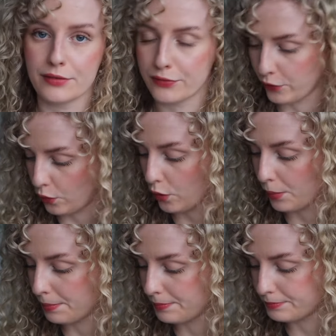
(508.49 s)
for
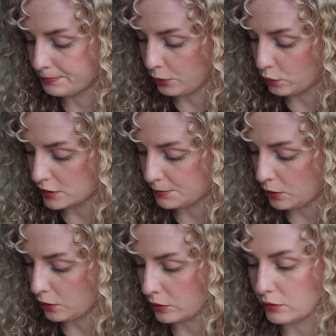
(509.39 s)

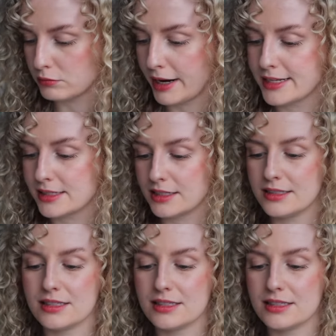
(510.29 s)
portable razors.